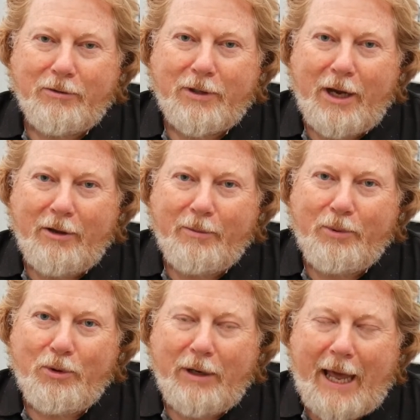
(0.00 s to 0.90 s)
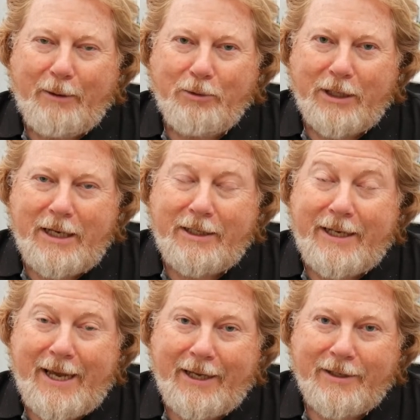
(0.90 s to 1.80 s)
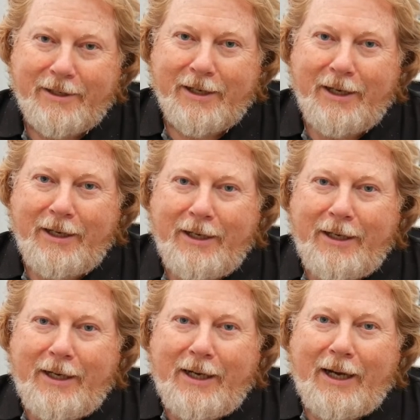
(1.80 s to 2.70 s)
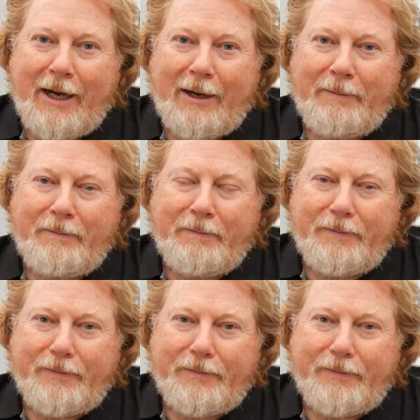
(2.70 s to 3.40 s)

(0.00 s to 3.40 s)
so the poor lad was in tears. I